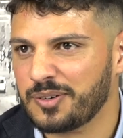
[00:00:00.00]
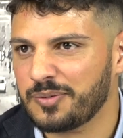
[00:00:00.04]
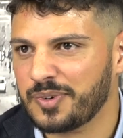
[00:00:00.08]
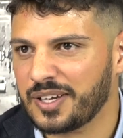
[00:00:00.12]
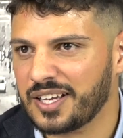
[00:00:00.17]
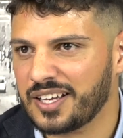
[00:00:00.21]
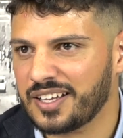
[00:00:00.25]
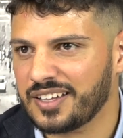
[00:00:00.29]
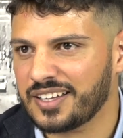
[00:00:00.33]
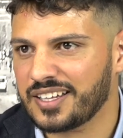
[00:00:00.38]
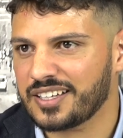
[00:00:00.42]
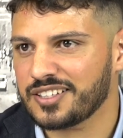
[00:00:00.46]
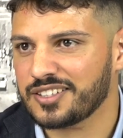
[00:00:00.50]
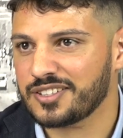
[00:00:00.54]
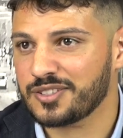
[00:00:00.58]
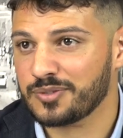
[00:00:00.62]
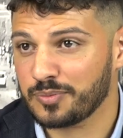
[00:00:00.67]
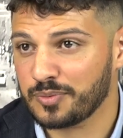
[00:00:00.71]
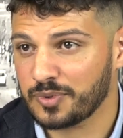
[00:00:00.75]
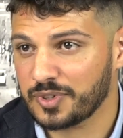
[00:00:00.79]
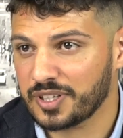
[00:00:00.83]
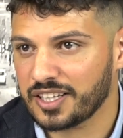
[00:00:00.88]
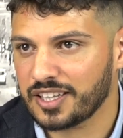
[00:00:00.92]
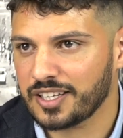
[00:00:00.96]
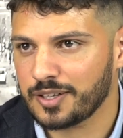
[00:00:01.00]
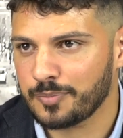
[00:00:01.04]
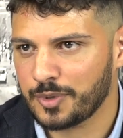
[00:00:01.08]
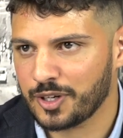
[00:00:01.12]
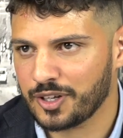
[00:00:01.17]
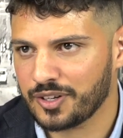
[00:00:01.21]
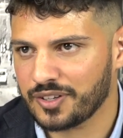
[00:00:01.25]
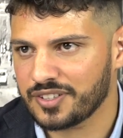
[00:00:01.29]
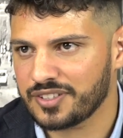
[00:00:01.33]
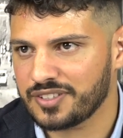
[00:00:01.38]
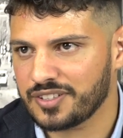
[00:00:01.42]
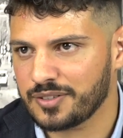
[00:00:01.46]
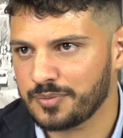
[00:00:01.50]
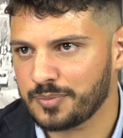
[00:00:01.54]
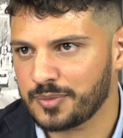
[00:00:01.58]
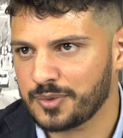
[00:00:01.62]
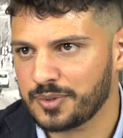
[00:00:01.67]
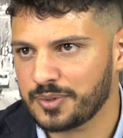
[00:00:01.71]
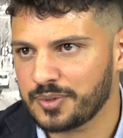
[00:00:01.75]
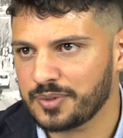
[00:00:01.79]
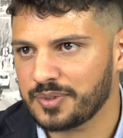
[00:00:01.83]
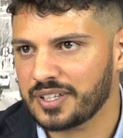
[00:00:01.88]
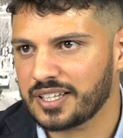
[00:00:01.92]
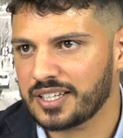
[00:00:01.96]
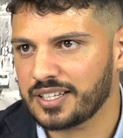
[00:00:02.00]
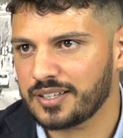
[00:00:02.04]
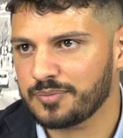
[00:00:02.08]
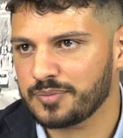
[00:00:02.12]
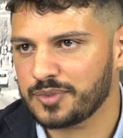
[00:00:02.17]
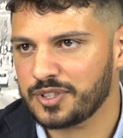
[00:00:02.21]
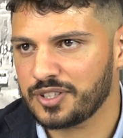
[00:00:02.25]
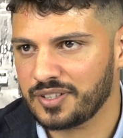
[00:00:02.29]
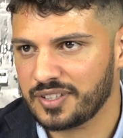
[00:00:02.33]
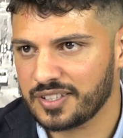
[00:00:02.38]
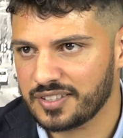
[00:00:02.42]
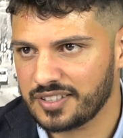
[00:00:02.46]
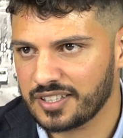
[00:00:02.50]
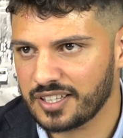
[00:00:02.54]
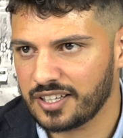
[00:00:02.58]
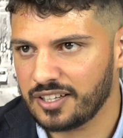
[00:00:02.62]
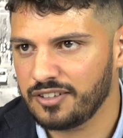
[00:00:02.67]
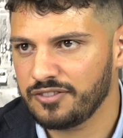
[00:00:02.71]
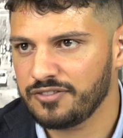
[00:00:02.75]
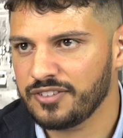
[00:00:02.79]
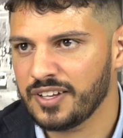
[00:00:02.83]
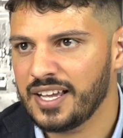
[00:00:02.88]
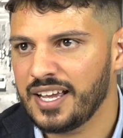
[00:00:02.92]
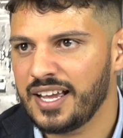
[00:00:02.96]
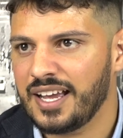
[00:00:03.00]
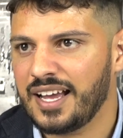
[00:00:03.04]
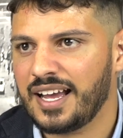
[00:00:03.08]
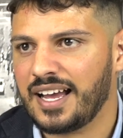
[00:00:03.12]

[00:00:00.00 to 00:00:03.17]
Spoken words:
well and it's really personable to yourself,